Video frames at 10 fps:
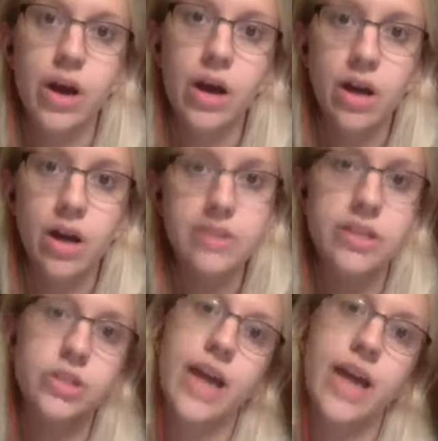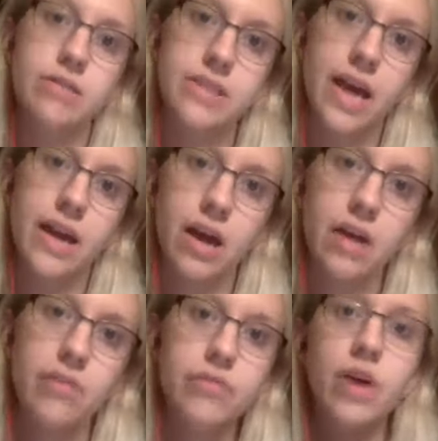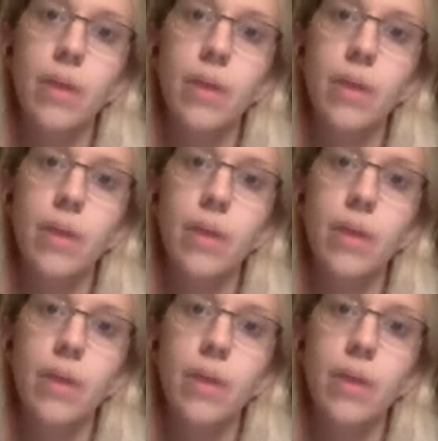a conversation outside of